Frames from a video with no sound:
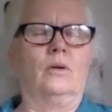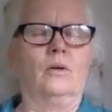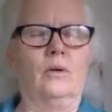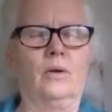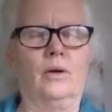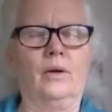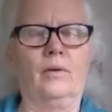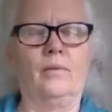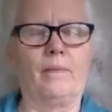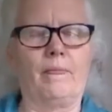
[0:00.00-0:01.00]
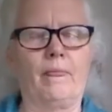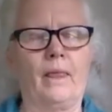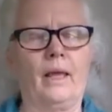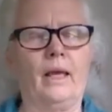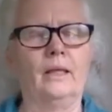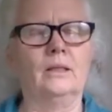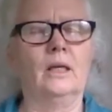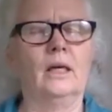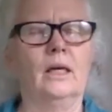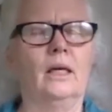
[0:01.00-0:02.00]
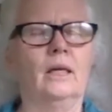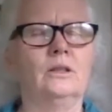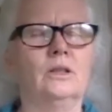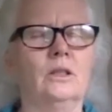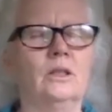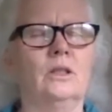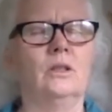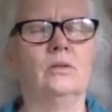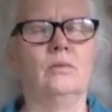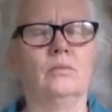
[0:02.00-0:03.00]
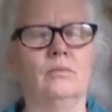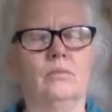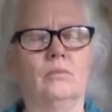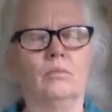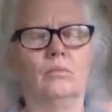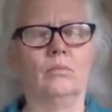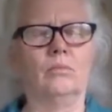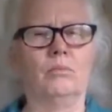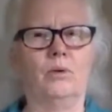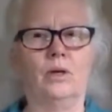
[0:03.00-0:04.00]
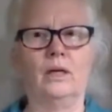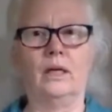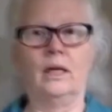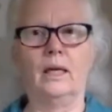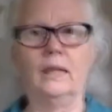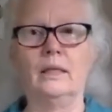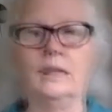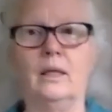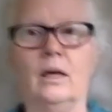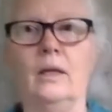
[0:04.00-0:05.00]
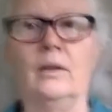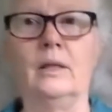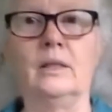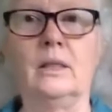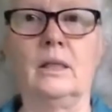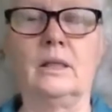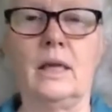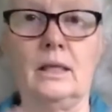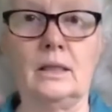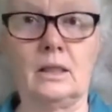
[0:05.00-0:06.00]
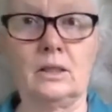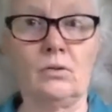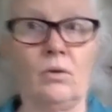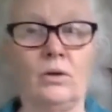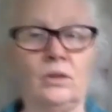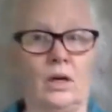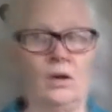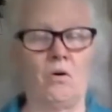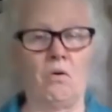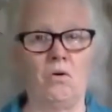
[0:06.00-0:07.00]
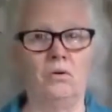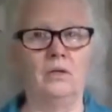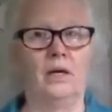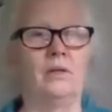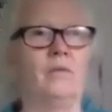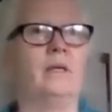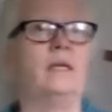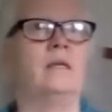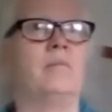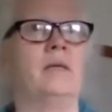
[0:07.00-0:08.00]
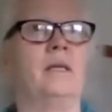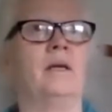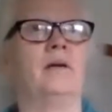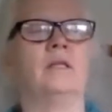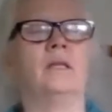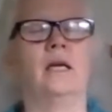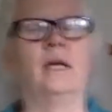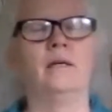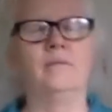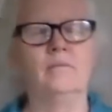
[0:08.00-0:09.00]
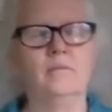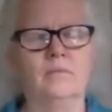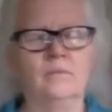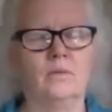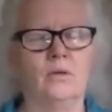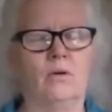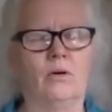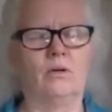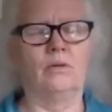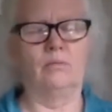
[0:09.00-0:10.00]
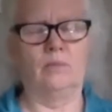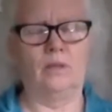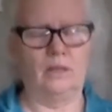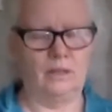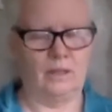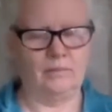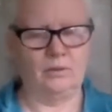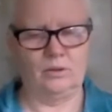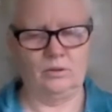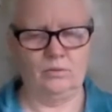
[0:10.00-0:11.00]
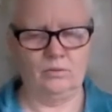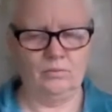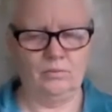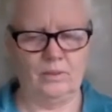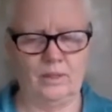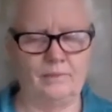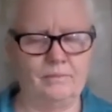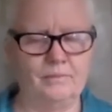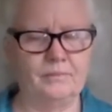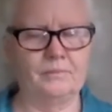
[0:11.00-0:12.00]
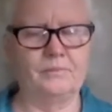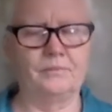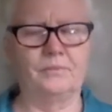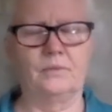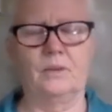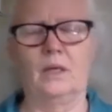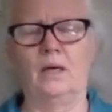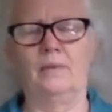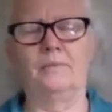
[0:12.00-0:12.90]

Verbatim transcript: Okay. And, that, and just to put an ending on this that takes us towards our goal, not that we need to be there today or anytime soon, but um,